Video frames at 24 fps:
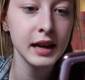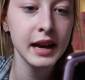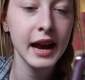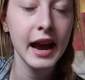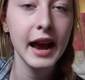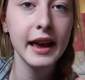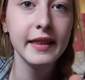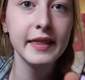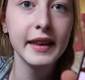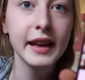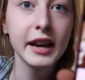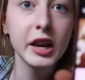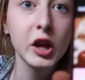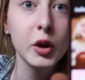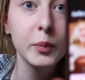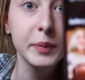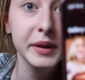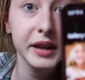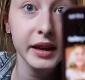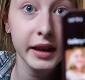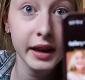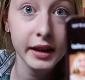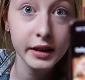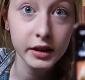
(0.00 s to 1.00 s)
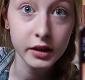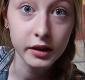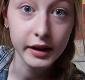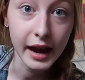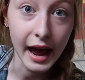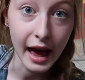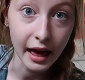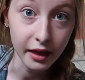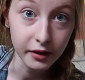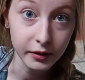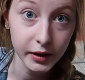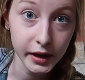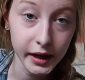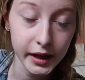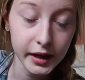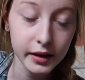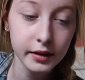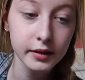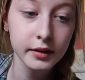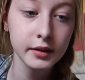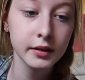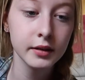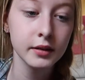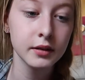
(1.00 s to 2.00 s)
and then it'll be in your gallery.
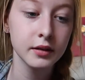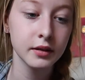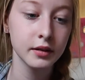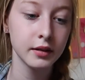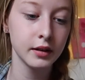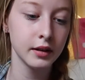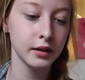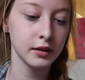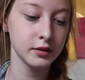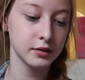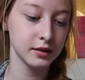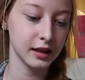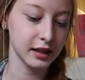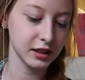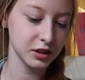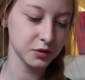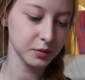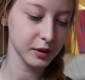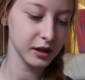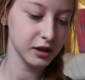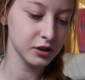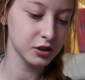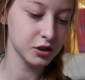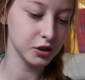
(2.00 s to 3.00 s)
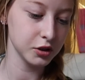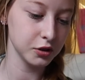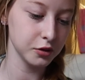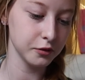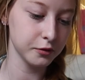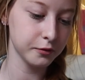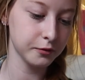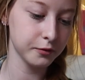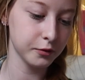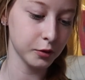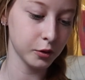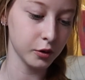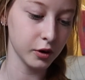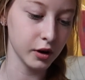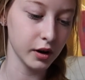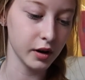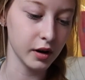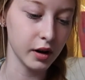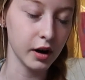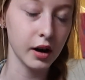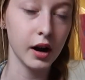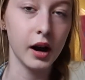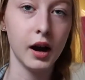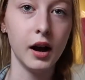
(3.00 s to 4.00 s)
So that's what you do
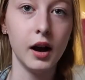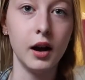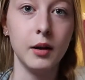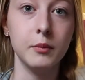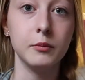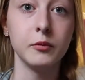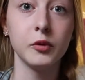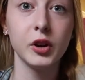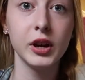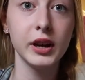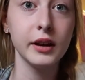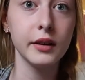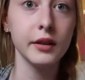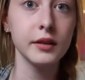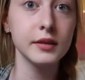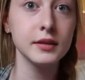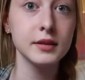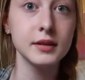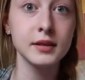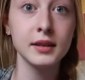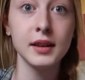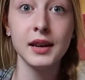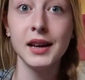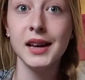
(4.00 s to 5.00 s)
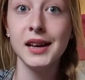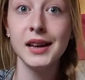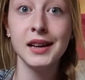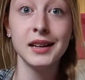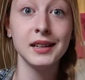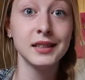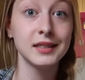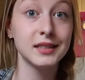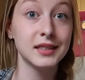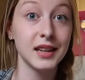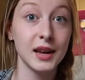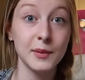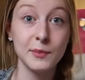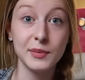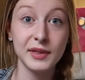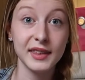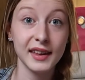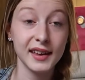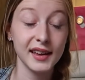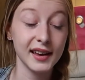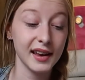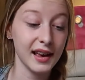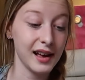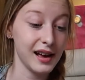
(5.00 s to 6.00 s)
for Reels. Same
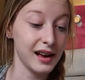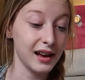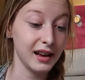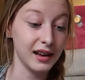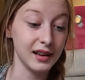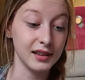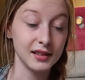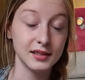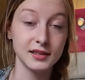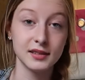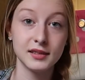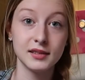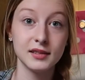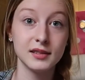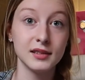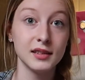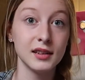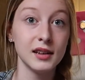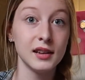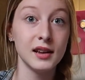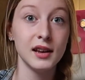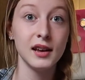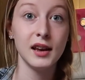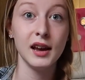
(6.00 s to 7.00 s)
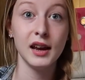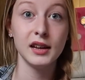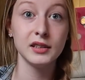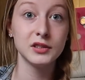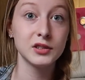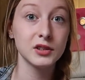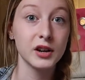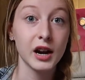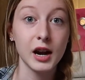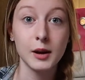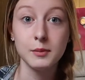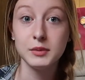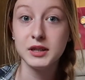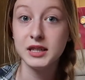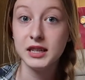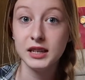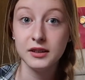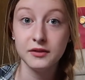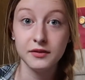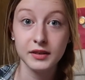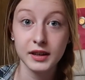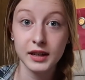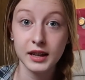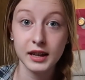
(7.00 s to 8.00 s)
thing as Instagram
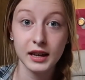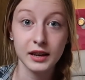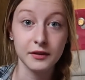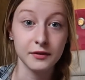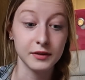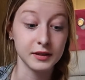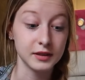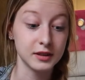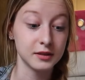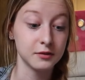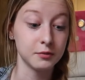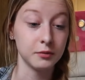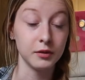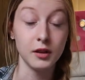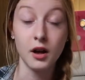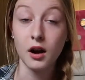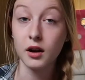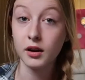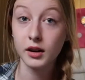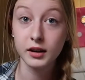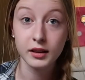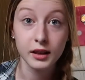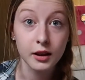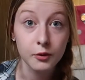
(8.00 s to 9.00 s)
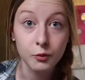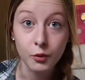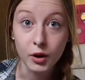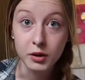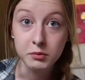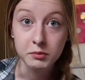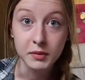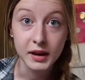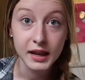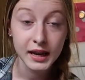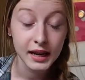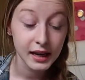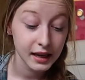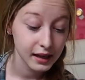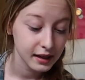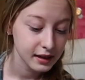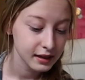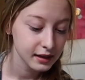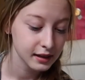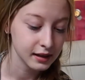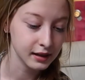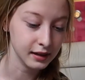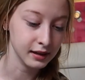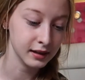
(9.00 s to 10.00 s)
TV. If it's longer than 1 minute,
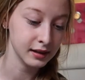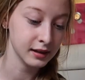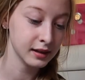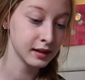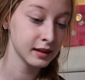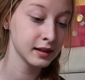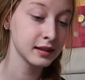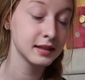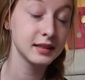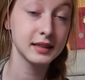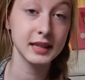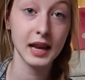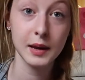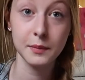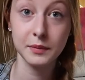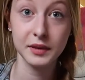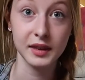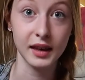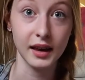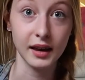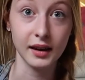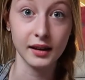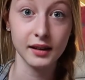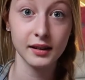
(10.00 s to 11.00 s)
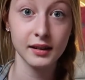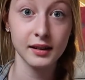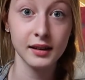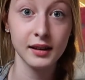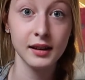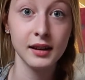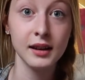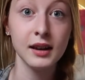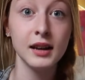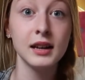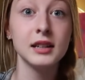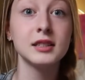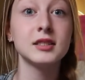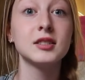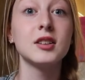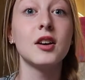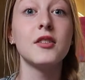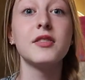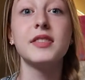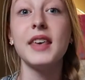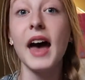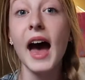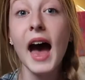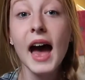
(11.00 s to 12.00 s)
same thing. So
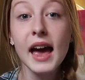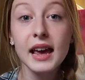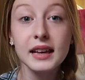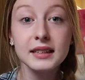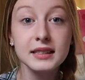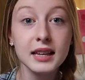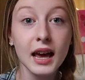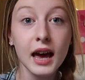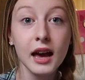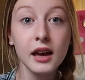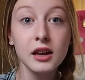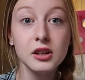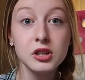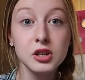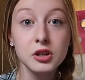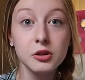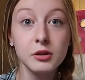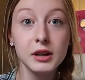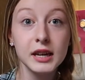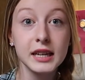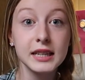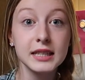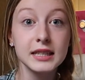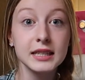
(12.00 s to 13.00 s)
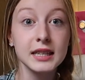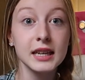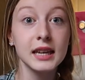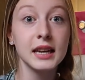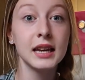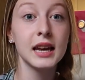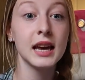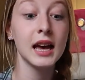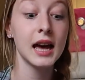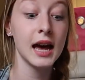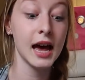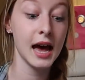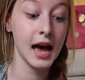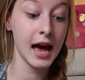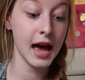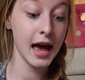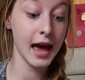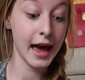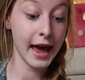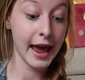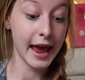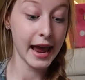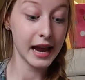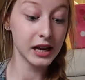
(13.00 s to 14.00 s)
that is how you do it.
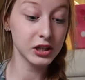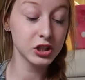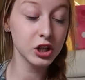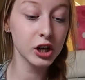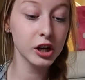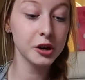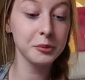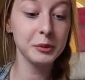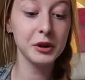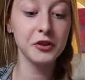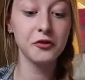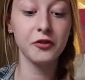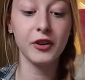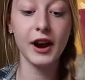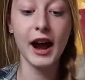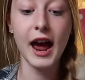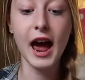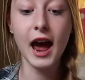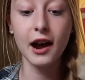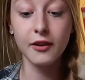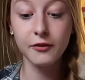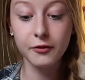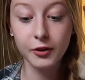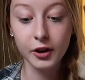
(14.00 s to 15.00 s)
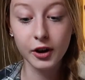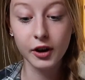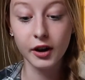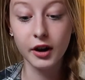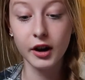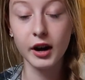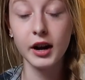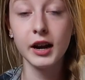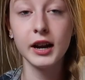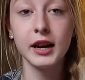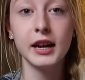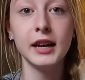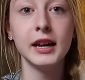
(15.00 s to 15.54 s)
It took me forever